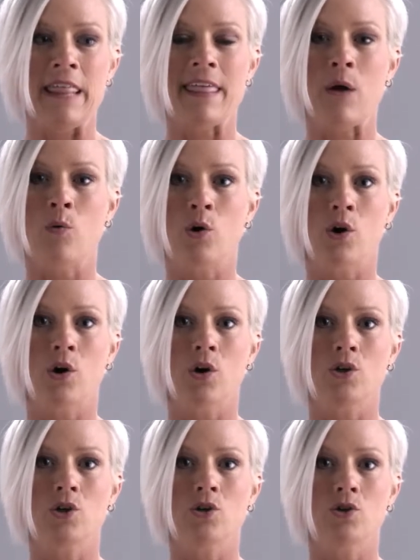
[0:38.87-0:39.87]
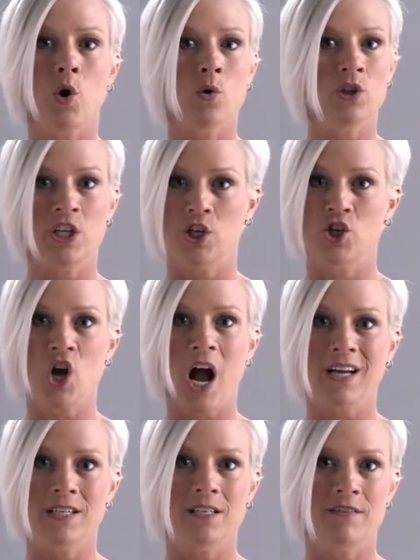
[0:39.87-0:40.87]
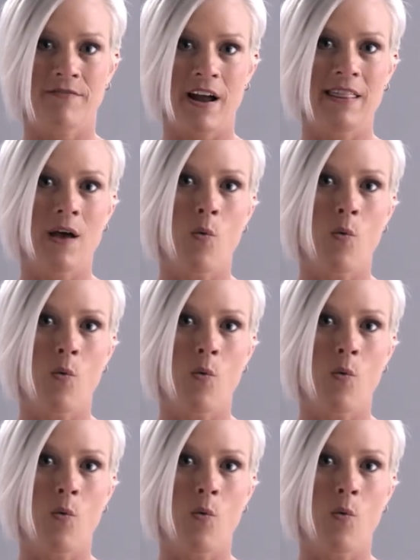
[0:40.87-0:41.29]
they were totally shocked to find